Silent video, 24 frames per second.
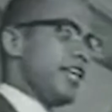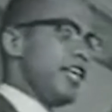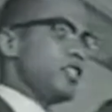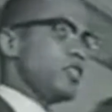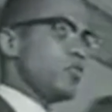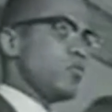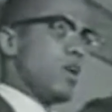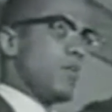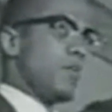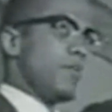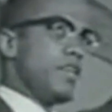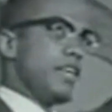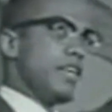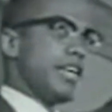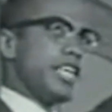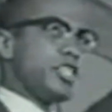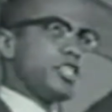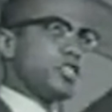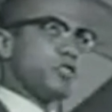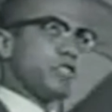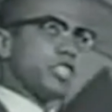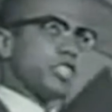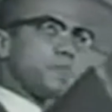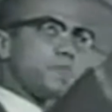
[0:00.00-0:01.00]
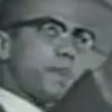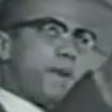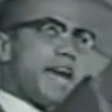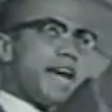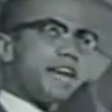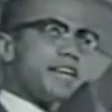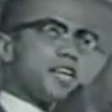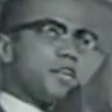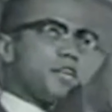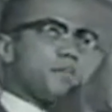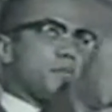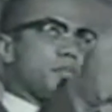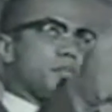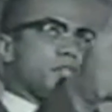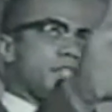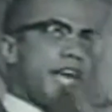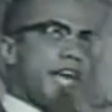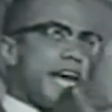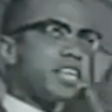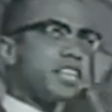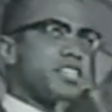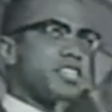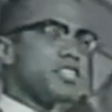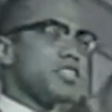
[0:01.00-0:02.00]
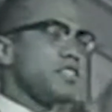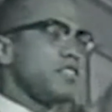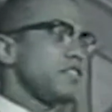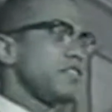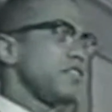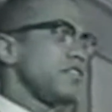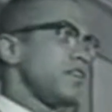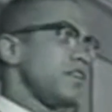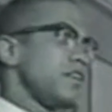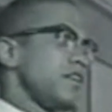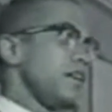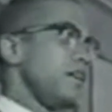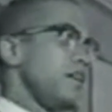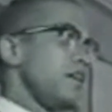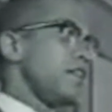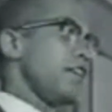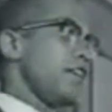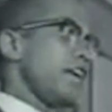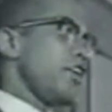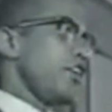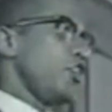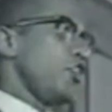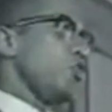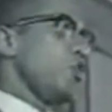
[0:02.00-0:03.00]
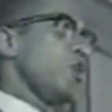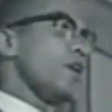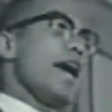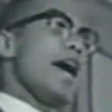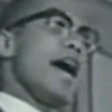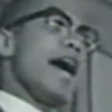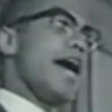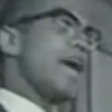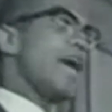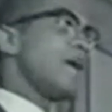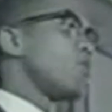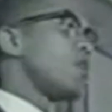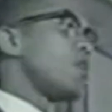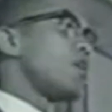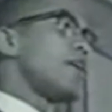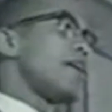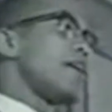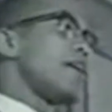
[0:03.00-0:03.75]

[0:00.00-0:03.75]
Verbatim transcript: Malcolm X was giving a speech before a crowd at a ballroom in New York City.